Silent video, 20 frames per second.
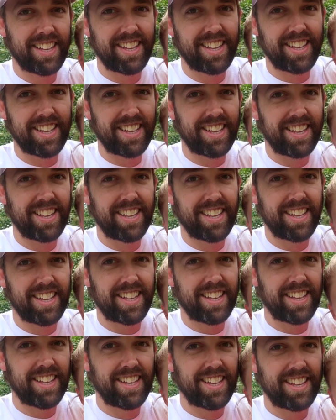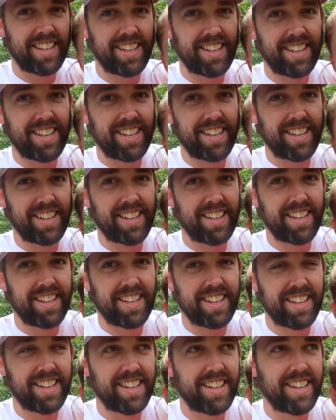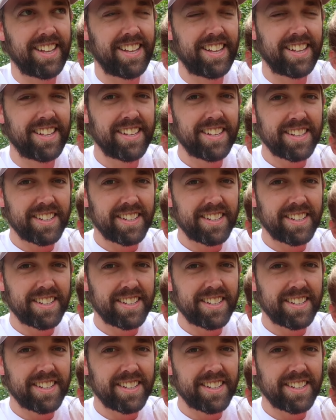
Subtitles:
The person shown says nothing.